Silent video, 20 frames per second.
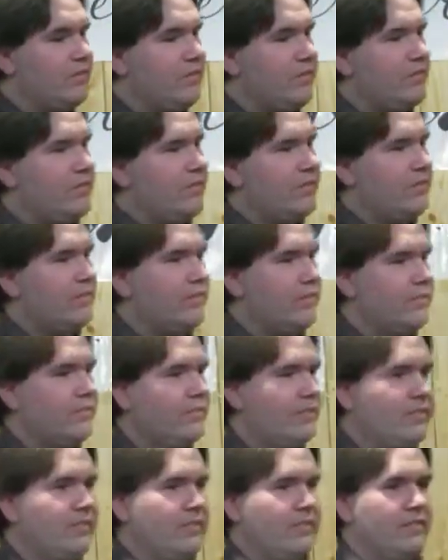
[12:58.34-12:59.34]

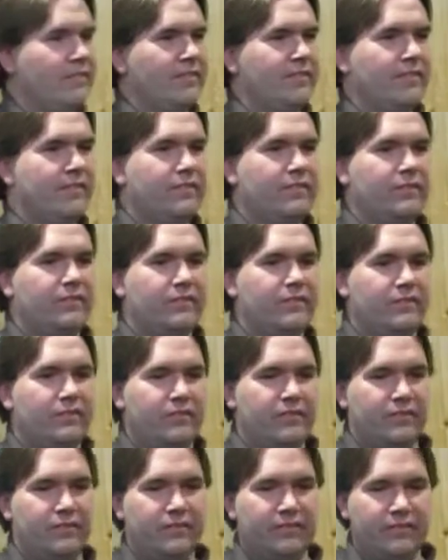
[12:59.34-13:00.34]

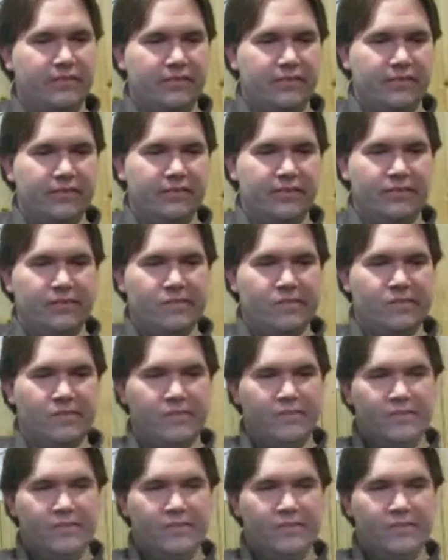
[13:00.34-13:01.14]
[no speech]